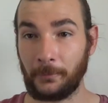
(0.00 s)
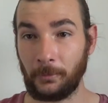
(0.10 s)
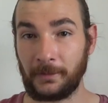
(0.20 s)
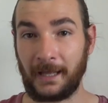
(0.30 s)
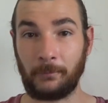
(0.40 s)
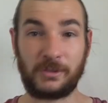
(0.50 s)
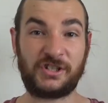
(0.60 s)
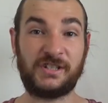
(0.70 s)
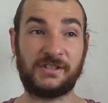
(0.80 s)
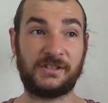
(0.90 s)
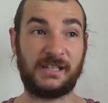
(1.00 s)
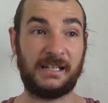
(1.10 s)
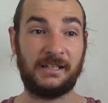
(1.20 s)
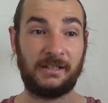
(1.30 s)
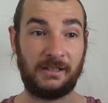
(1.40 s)
to look at, which is
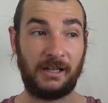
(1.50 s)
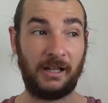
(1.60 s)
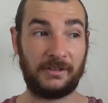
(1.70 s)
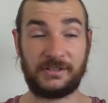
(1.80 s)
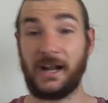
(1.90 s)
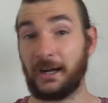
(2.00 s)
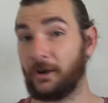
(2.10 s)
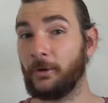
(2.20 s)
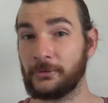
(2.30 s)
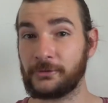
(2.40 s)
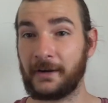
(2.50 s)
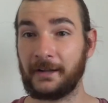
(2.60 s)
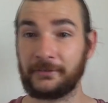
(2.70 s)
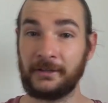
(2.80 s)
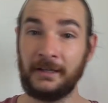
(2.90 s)
in stark
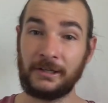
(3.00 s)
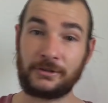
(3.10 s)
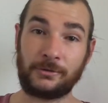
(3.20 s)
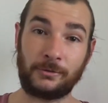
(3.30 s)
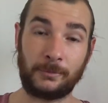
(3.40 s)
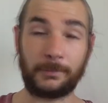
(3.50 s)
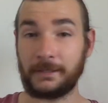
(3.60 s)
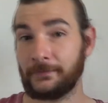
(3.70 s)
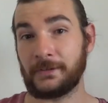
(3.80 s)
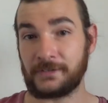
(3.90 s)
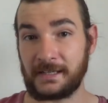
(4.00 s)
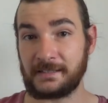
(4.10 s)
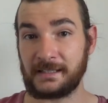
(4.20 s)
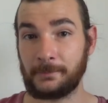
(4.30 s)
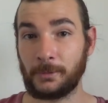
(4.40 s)
contrast to previous
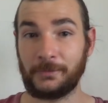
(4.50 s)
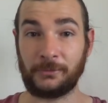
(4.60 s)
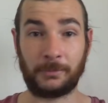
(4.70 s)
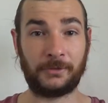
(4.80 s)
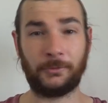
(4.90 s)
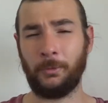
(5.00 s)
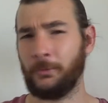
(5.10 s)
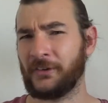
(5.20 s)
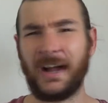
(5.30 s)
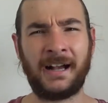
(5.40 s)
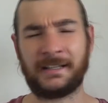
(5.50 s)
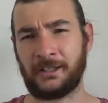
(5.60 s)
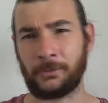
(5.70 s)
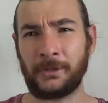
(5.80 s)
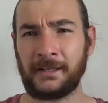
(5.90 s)
DC movies where it's all dark
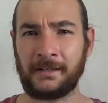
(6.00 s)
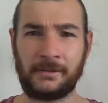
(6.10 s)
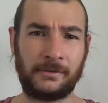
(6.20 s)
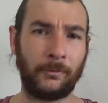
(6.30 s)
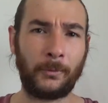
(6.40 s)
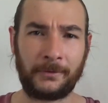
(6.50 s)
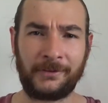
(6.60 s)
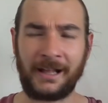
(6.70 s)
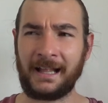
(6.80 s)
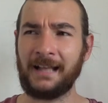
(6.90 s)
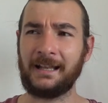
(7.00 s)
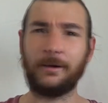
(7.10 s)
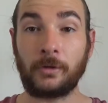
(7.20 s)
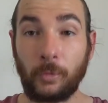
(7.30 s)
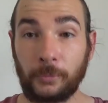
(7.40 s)
and gritty and devoid of color.
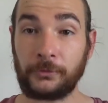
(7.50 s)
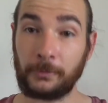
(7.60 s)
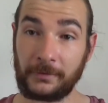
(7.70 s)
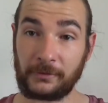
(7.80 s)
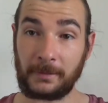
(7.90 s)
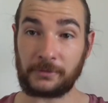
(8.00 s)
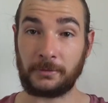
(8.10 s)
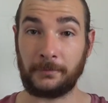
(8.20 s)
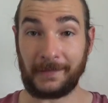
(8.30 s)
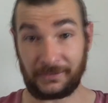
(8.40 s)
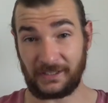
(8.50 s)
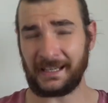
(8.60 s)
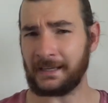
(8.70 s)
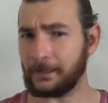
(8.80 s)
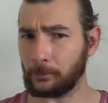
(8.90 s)
Also, with the special effects, they're
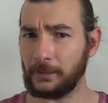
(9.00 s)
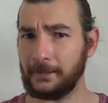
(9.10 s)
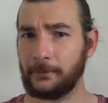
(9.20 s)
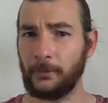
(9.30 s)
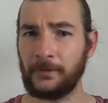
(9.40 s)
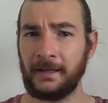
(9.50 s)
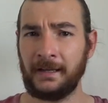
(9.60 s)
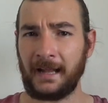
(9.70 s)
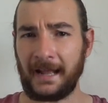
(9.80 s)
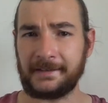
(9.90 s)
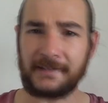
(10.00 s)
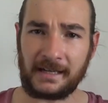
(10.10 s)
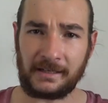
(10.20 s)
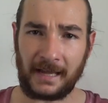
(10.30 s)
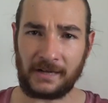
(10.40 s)
getting really good at
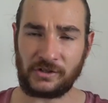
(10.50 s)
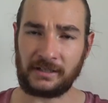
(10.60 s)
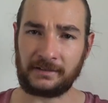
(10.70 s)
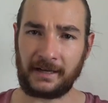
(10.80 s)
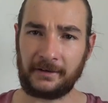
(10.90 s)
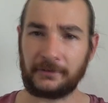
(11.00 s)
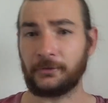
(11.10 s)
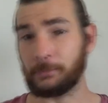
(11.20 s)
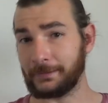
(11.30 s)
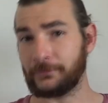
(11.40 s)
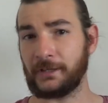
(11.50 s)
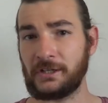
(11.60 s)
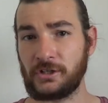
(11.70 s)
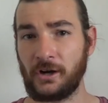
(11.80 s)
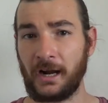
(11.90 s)
de aging characters with
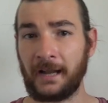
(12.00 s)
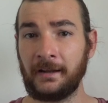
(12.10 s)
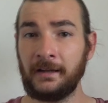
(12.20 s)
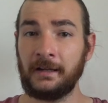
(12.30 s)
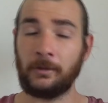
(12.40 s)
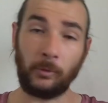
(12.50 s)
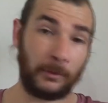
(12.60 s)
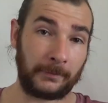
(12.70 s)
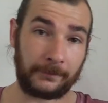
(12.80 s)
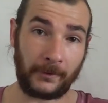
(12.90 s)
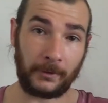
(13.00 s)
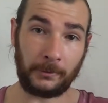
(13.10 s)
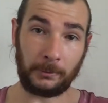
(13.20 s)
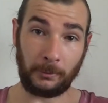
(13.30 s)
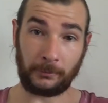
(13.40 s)
CGI. Willem
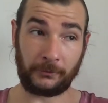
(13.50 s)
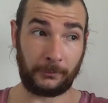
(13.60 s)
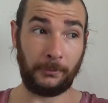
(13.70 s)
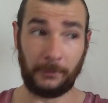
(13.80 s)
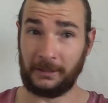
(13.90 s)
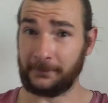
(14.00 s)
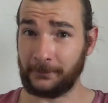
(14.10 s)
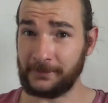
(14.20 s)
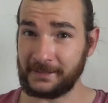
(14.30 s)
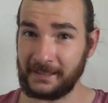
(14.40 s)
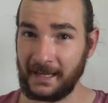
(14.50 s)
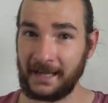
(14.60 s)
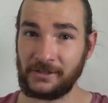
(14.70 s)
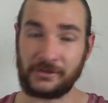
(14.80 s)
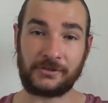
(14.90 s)
Dafoe looks really good de
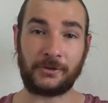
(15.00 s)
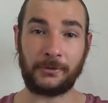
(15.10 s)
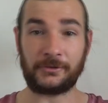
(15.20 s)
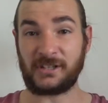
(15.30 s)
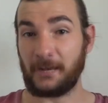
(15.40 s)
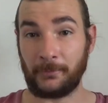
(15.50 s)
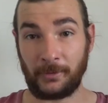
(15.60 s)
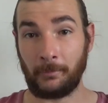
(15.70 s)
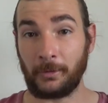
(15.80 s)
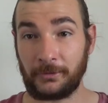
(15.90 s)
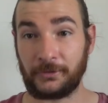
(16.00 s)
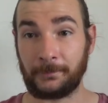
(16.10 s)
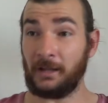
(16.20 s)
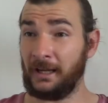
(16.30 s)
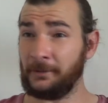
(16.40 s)
aged, and so does Temuera
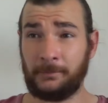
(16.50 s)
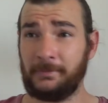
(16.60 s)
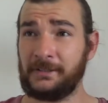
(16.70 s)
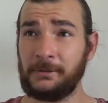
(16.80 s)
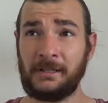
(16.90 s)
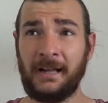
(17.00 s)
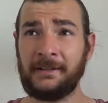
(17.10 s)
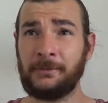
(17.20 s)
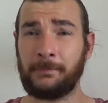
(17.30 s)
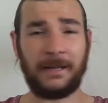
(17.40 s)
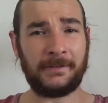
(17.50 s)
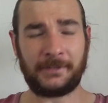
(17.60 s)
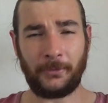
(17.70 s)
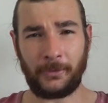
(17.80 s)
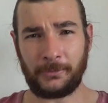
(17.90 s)
Morrison. I could I could barely
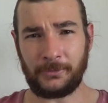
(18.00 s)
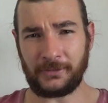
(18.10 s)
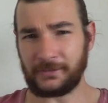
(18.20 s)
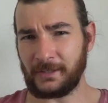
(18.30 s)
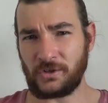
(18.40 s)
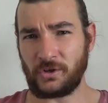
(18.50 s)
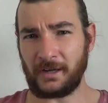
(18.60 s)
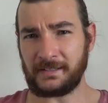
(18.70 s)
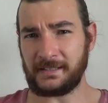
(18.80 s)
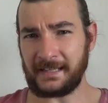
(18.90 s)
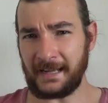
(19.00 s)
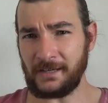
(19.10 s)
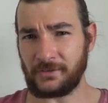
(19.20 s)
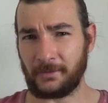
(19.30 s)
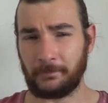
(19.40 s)
tell they are using CGI to de
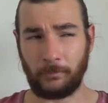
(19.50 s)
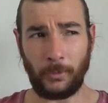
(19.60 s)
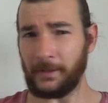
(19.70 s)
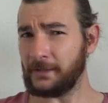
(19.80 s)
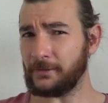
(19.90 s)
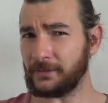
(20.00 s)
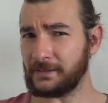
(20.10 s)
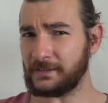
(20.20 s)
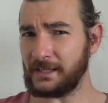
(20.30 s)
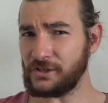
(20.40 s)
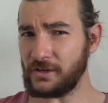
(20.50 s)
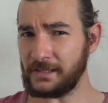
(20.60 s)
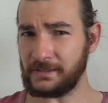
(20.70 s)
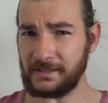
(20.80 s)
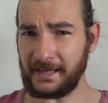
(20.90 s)
age them. Were they using CGI
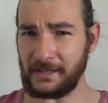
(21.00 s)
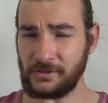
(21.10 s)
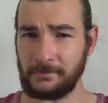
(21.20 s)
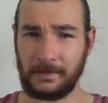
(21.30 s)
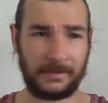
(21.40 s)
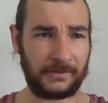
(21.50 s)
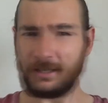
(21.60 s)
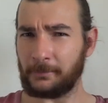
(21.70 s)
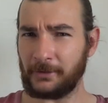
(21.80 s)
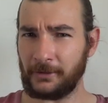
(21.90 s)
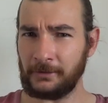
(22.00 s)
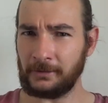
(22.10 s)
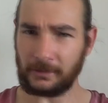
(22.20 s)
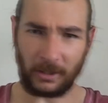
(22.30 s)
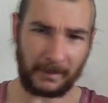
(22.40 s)
to de age him? Does anyone know?
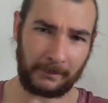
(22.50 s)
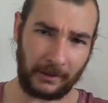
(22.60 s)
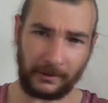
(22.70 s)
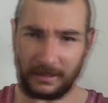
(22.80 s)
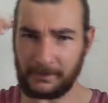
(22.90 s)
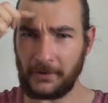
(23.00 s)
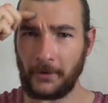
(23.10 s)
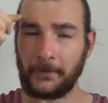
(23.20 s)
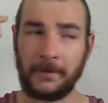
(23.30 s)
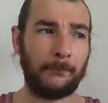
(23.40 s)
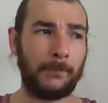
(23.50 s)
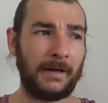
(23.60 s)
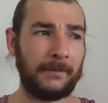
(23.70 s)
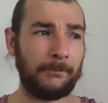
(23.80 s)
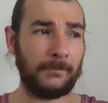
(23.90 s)
comment below, let me know.
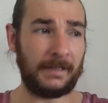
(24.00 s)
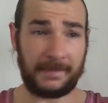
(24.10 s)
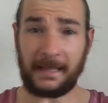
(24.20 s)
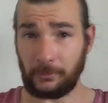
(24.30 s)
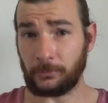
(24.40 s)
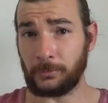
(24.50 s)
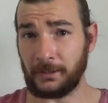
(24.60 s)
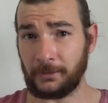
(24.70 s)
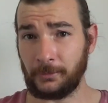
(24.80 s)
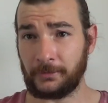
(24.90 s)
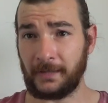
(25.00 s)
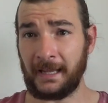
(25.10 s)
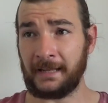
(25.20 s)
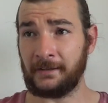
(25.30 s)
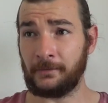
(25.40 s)
But it, that looked really good
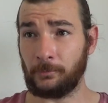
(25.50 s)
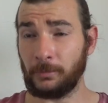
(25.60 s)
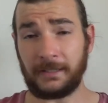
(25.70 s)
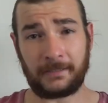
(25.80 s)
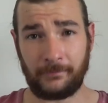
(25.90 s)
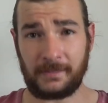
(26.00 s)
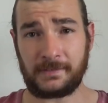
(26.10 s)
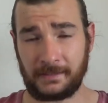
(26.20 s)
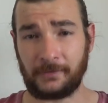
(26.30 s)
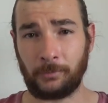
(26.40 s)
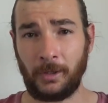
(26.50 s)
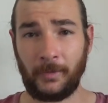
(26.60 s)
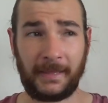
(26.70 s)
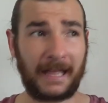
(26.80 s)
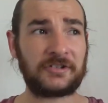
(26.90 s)
and really convincing as well.
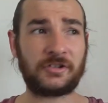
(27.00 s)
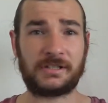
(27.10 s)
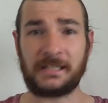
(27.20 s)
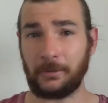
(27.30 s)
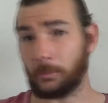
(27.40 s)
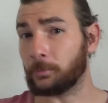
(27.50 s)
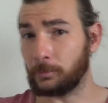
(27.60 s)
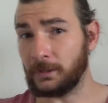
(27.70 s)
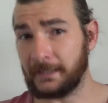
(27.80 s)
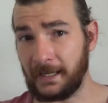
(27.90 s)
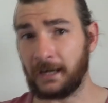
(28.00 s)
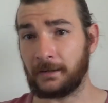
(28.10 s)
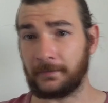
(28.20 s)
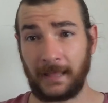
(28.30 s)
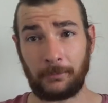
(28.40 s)
They actually did look really
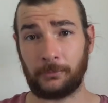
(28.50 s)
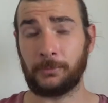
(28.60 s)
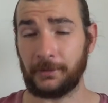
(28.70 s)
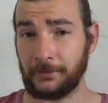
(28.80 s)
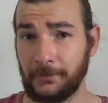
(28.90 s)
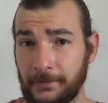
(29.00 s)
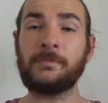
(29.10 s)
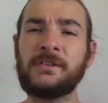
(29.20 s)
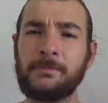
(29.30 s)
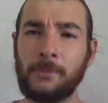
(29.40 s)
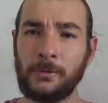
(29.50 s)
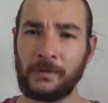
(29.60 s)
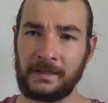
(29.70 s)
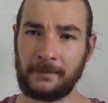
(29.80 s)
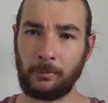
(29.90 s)
young. That was really good. This
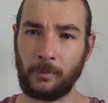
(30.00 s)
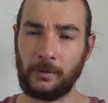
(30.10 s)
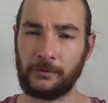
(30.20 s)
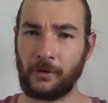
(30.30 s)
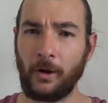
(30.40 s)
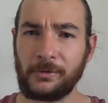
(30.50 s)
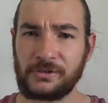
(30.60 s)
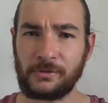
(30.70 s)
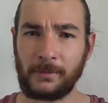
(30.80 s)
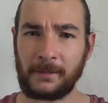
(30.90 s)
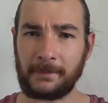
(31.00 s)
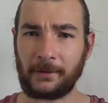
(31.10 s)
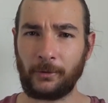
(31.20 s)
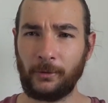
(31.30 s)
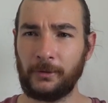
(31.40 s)
movie was odd to me
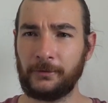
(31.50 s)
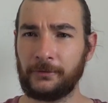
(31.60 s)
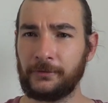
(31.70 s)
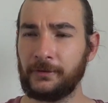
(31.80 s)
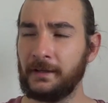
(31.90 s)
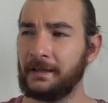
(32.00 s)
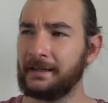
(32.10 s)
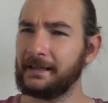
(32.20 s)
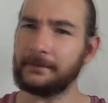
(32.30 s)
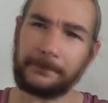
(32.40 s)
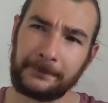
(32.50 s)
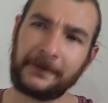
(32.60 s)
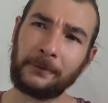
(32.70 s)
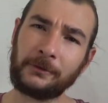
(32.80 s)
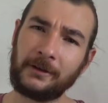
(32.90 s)
because it
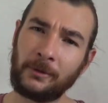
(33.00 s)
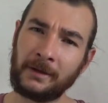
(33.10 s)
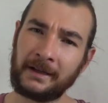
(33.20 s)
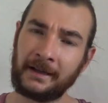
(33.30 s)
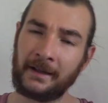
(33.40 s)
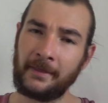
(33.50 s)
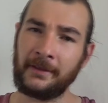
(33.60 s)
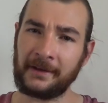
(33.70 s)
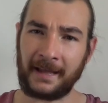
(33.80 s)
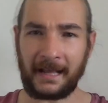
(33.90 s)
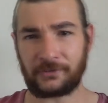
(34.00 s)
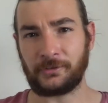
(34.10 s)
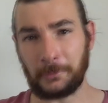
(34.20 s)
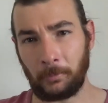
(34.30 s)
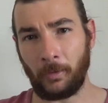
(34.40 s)
felt longer than it
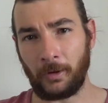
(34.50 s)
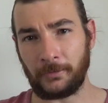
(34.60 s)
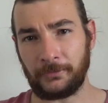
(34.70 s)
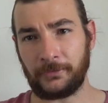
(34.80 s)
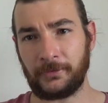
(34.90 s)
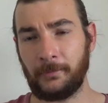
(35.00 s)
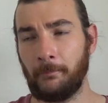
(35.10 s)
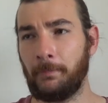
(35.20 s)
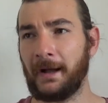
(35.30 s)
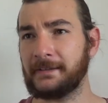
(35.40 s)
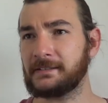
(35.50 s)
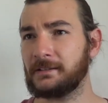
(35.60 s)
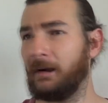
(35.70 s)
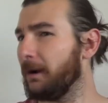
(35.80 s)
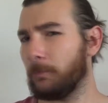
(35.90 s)
actually was, but
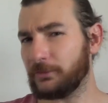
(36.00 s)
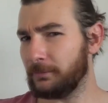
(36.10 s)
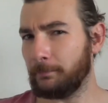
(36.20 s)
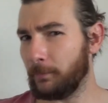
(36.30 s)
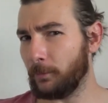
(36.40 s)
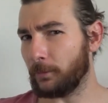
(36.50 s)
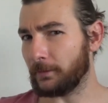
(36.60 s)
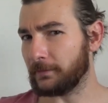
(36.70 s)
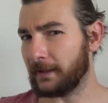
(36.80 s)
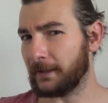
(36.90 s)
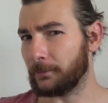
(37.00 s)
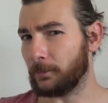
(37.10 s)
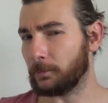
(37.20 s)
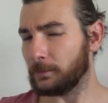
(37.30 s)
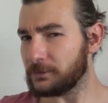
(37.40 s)
I wasn't bored at
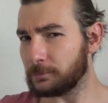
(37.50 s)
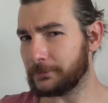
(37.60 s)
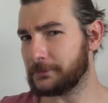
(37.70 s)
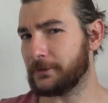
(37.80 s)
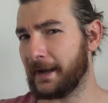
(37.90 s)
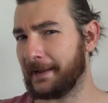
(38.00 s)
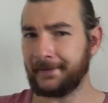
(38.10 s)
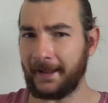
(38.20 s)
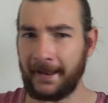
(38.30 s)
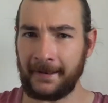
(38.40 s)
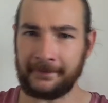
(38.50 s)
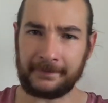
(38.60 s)
all, which was strange. And